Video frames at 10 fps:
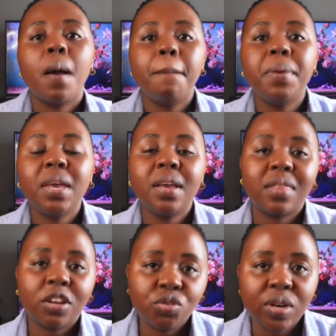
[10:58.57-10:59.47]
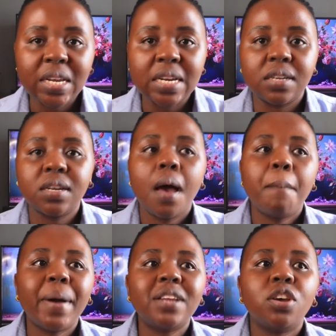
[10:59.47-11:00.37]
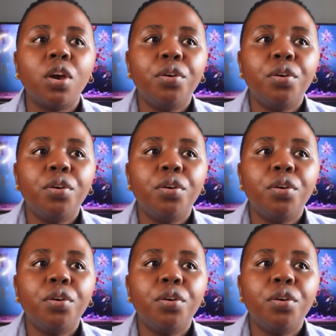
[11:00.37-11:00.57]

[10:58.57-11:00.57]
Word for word: be it that you need it. But